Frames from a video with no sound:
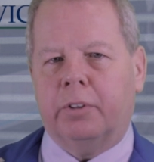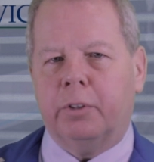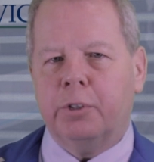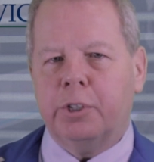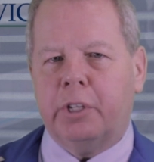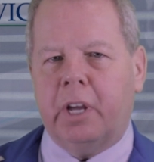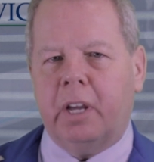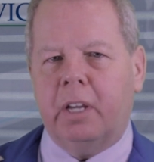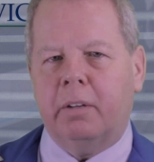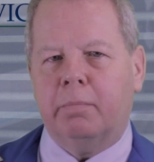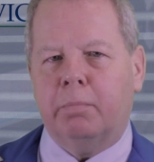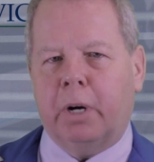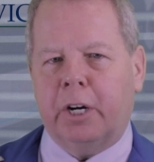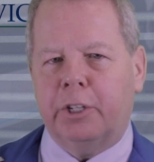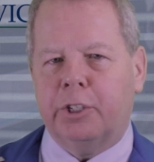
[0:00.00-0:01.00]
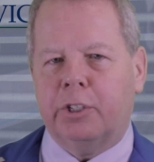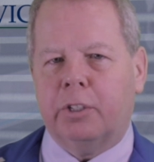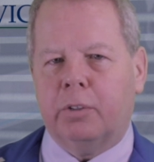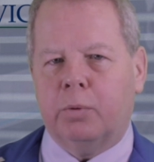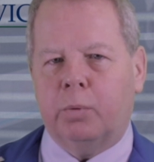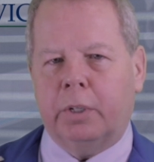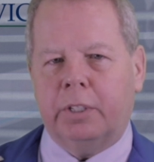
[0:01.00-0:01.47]
Thursday,
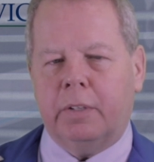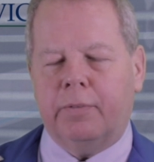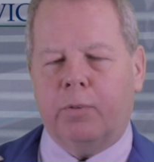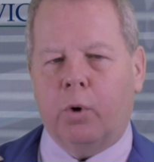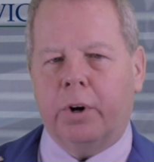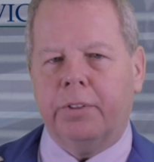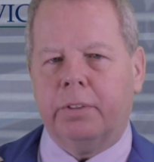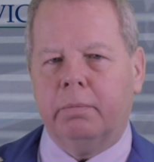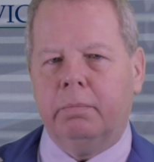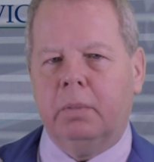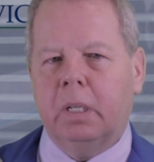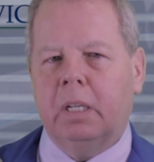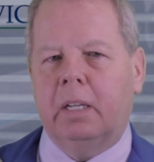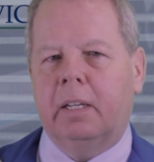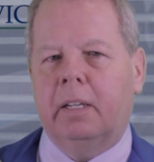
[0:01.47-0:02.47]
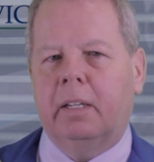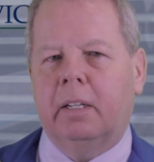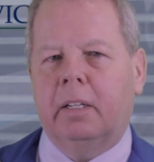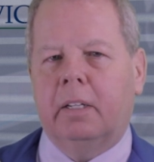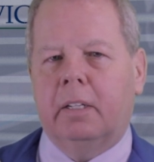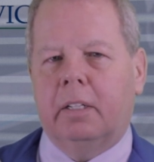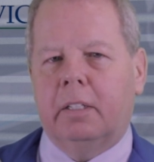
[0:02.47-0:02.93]
March 24th.
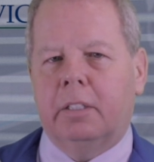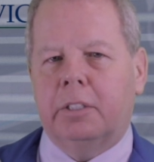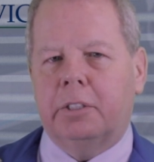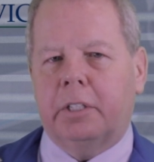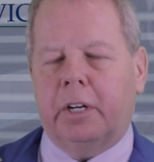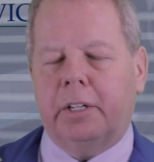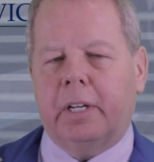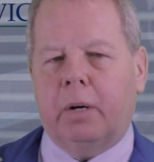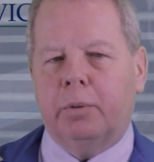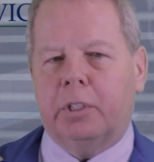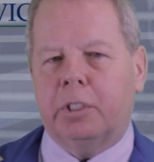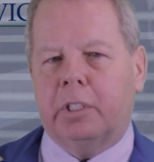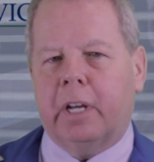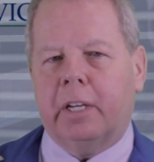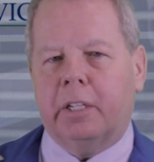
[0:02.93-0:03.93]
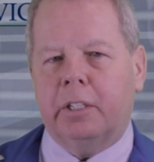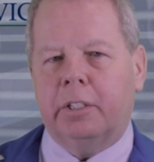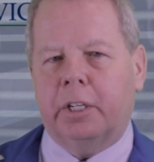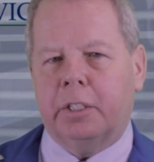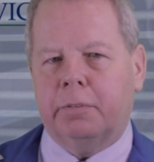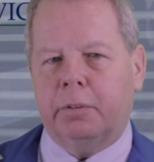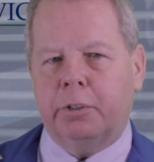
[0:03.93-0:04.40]
Starting out with the stock
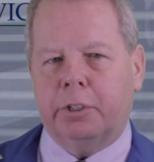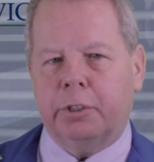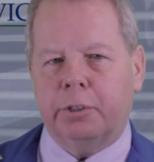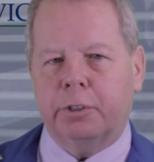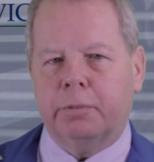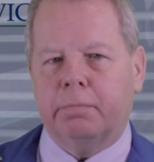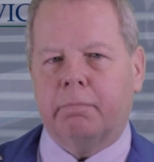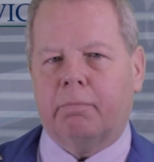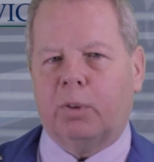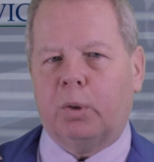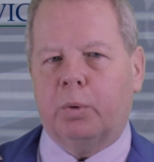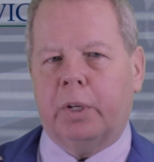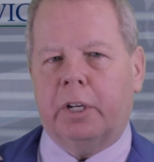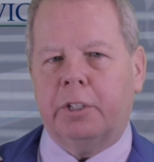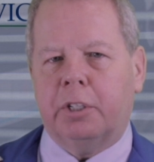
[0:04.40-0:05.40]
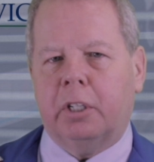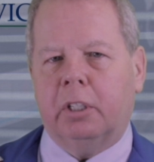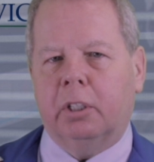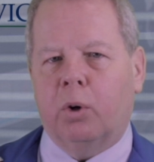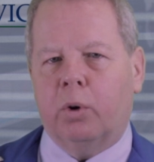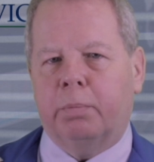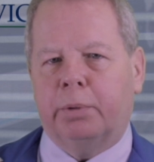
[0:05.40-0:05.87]
index futures, we are
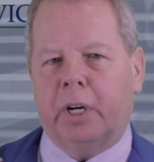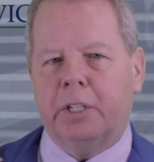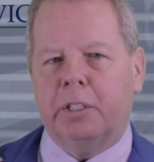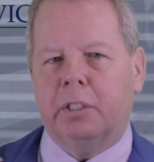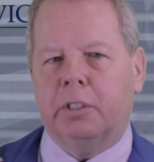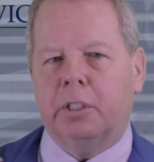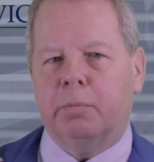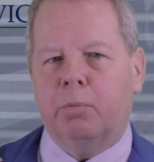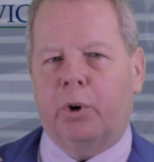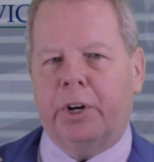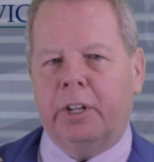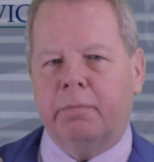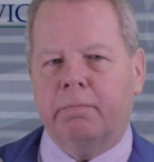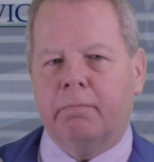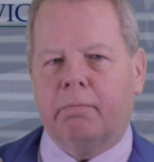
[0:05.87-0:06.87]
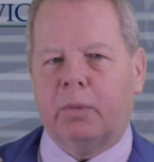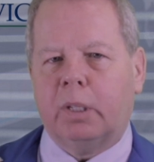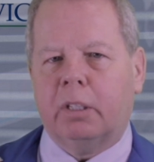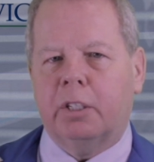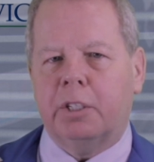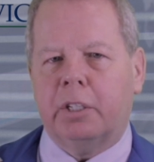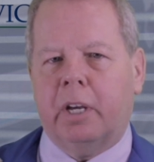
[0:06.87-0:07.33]
seeing lower prices this morning.
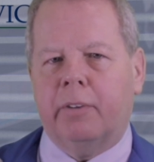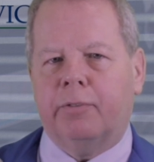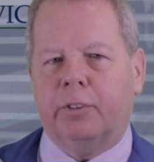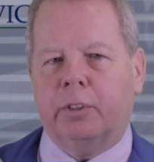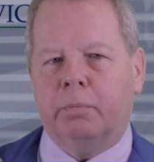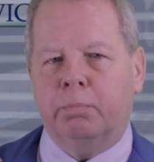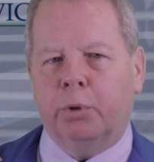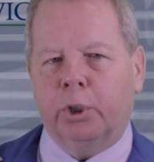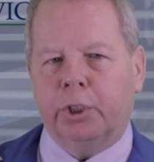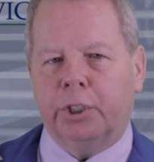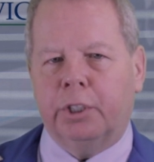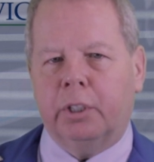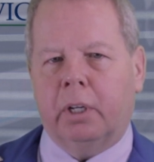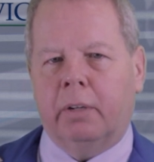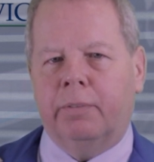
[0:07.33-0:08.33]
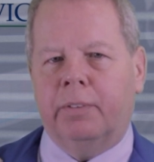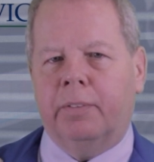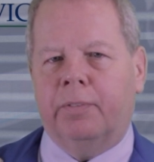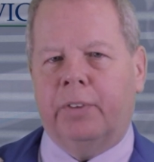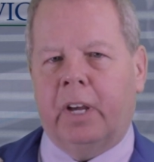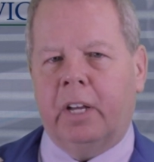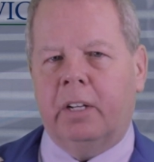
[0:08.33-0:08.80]
This after Bullard of
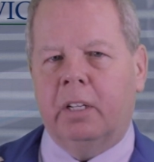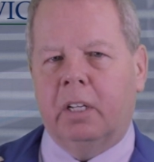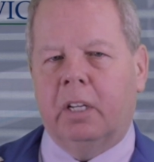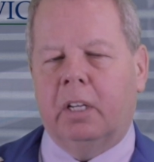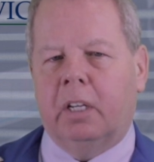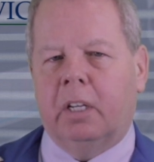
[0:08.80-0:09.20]
the Fed,